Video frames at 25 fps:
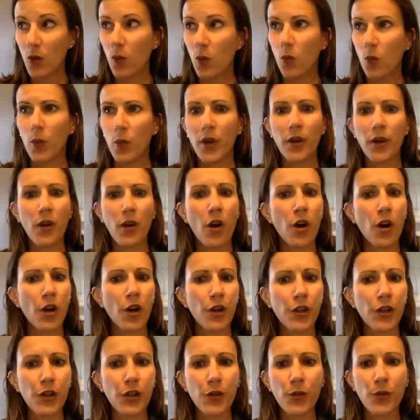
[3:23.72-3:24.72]
Where are
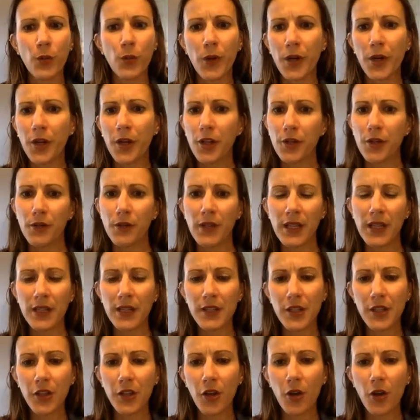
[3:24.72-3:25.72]
you? Where do you need
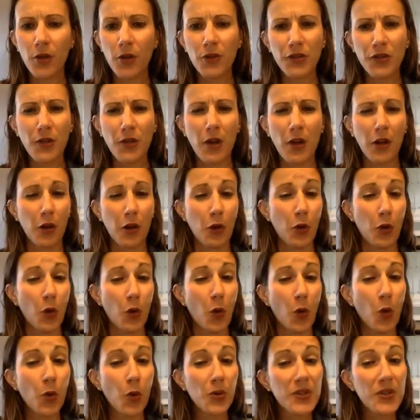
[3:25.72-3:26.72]
to go? There's a lot of
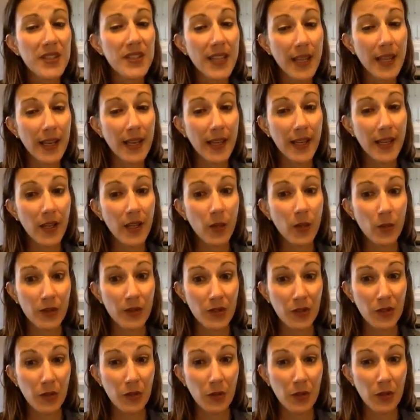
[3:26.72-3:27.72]
goal setting when
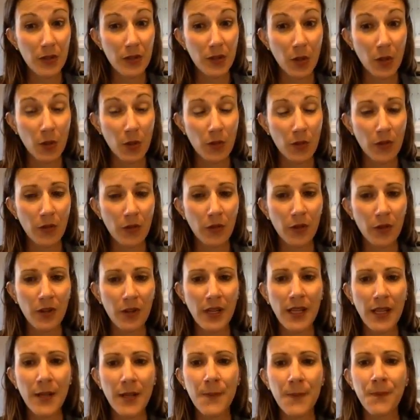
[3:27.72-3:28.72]
students own the
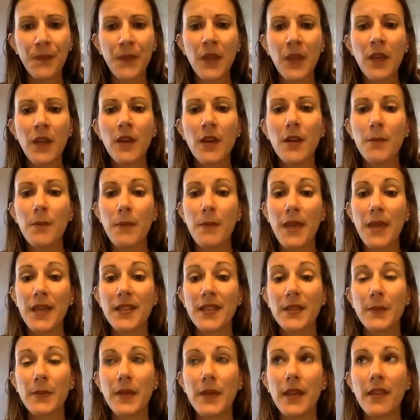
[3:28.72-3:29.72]
learning.
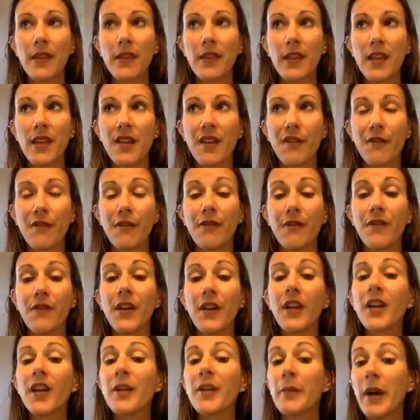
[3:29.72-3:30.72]
Makes me think
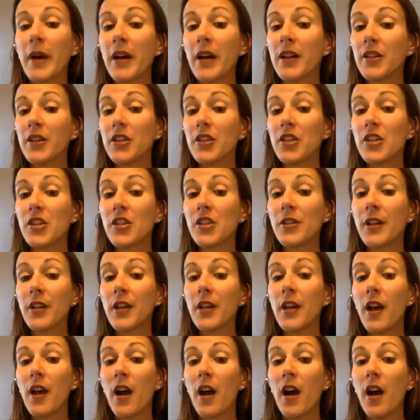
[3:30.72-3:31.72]
very much
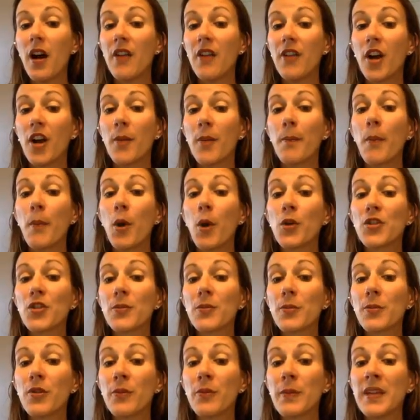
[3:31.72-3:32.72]
of our
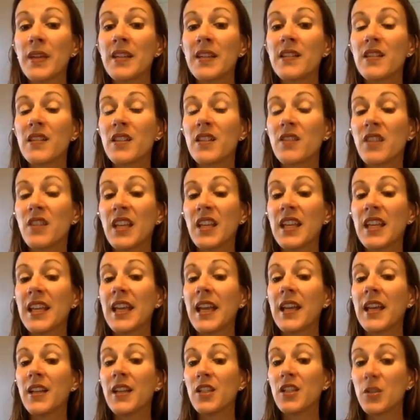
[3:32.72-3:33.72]
multiple means of
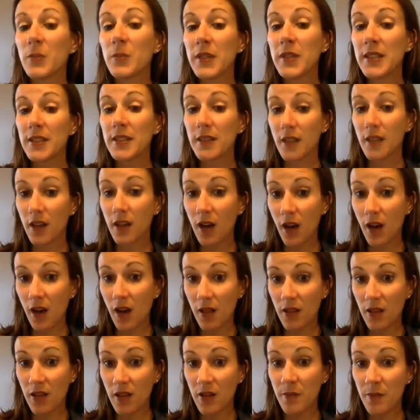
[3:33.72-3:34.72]
engagement
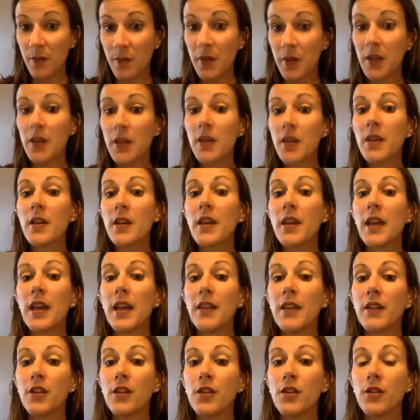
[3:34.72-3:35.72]
column
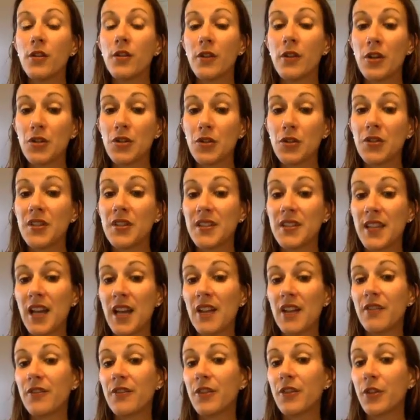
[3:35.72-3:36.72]
and the Universal
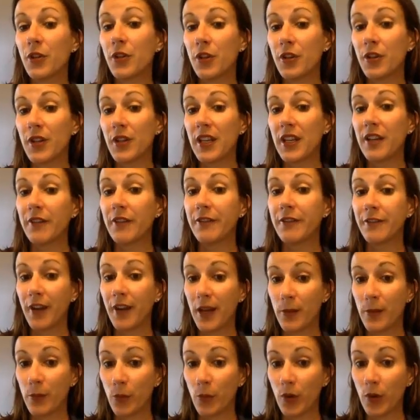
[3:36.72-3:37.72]
Design for Learning
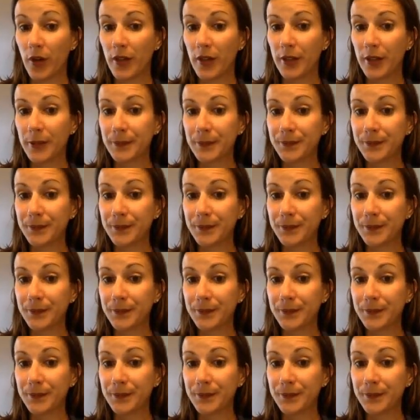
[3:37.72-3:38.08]
framework.